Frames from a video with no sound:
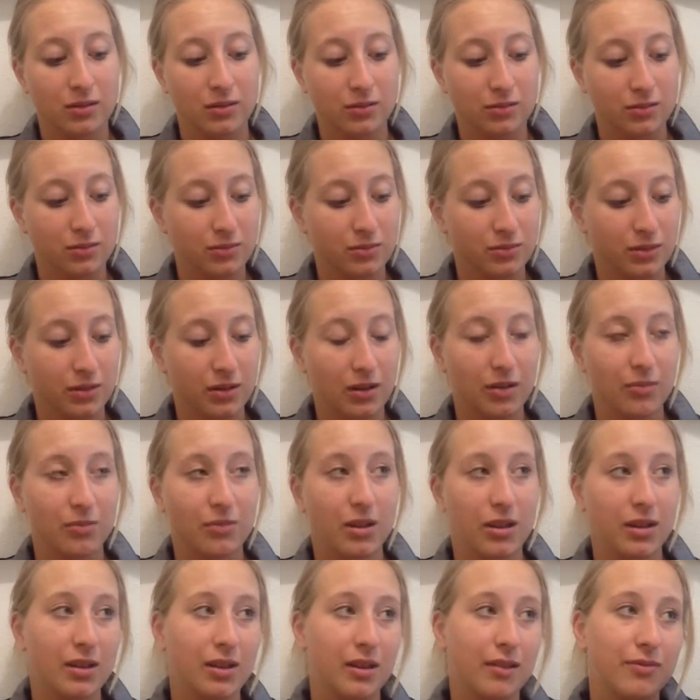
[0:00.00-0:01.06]
Oh, and I'm
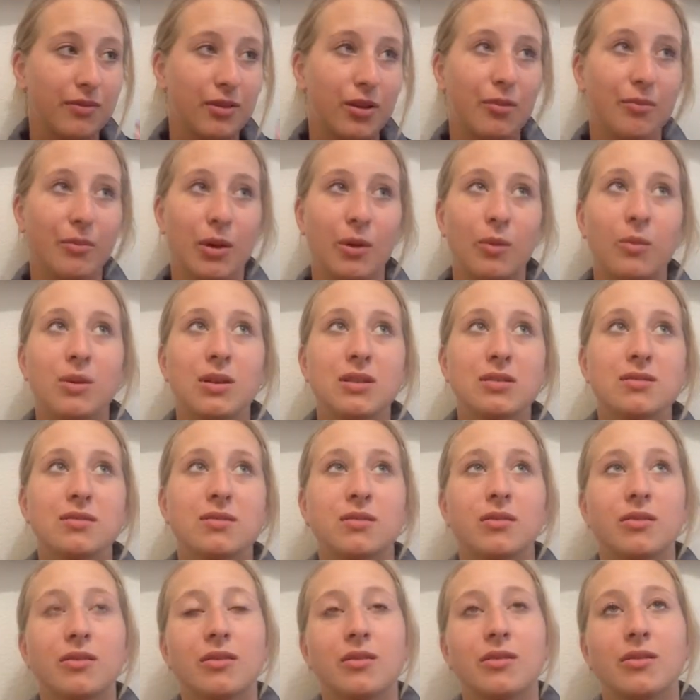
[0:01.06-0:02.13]
like, I've got my
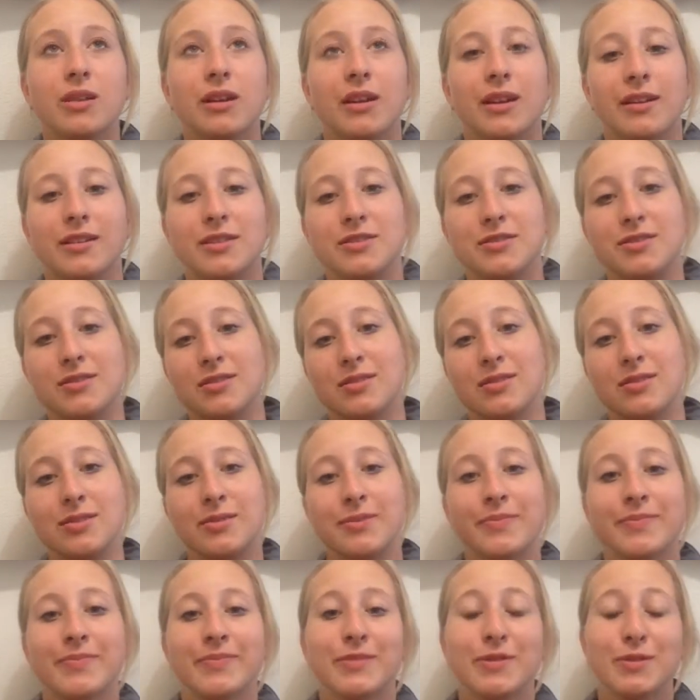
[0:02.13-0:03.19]
whistle, and it's
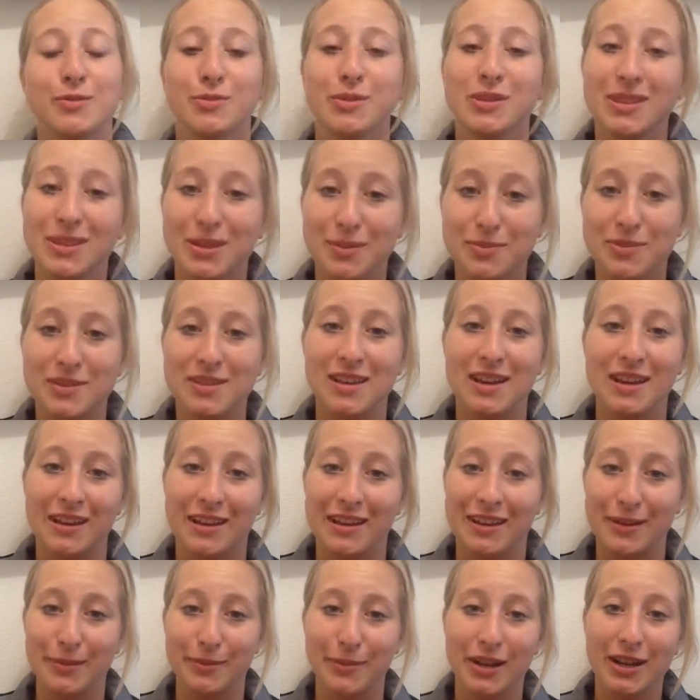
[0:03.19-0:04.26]
really
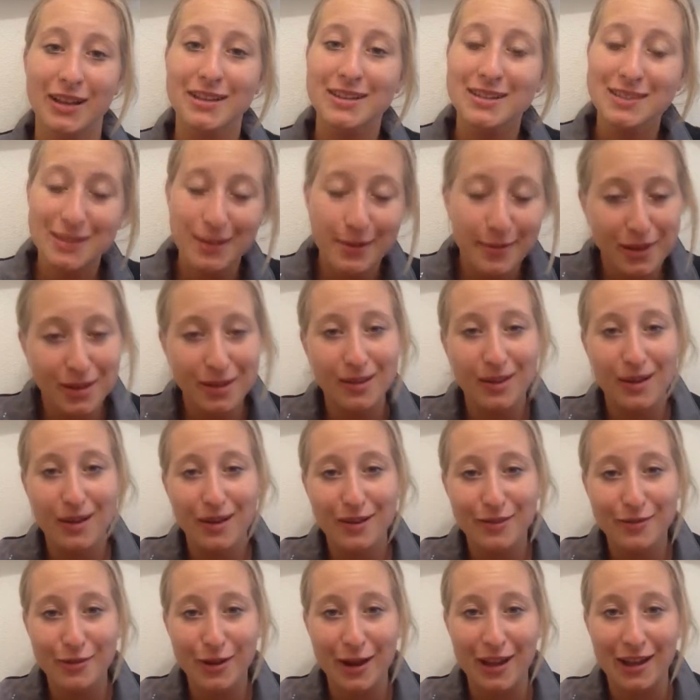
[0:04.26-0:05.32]
upsetting, but at least I made a
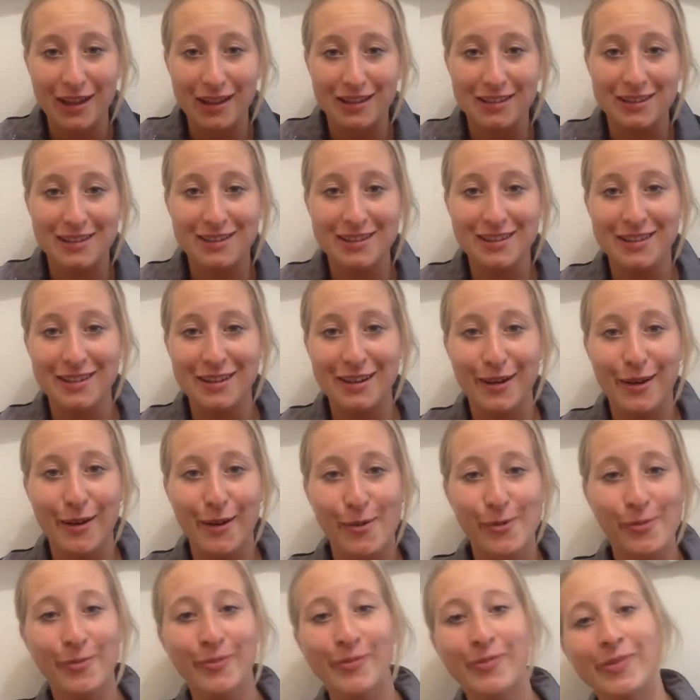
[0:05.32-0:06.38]
lot of friends, you
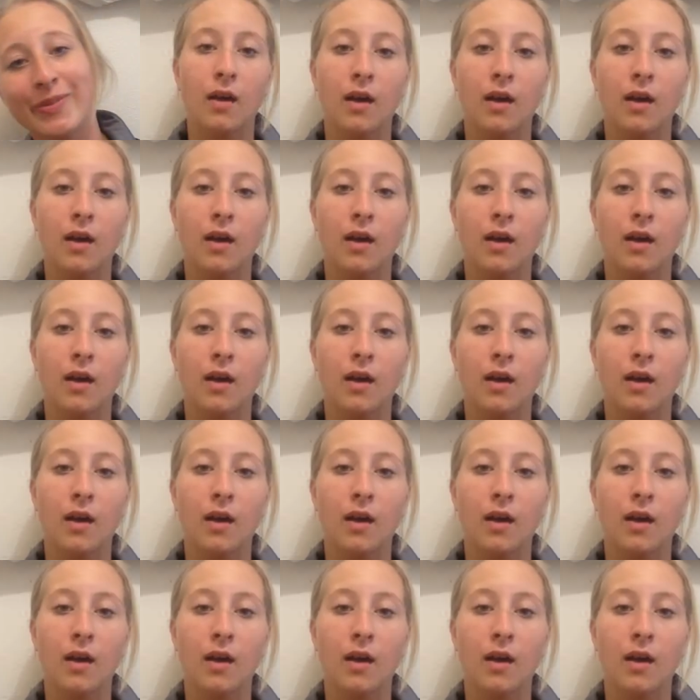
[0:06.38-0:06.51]
know?